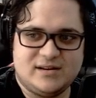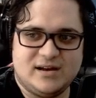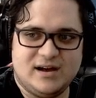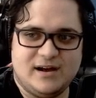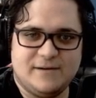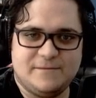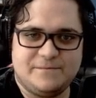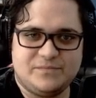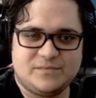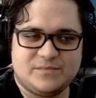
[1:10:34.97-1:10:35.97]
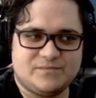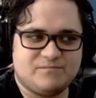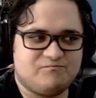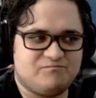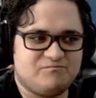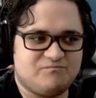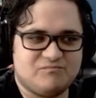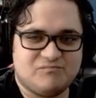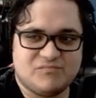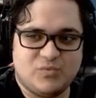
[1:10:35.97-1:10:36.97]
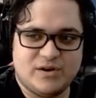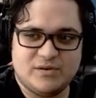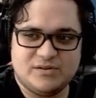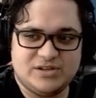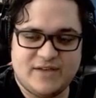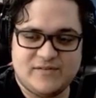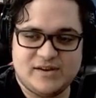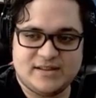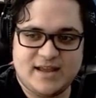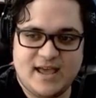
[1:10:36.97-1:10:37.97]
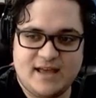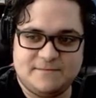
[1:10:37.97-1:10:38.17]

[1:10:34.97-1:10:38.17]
Mm. Uh, what do you have anything to add?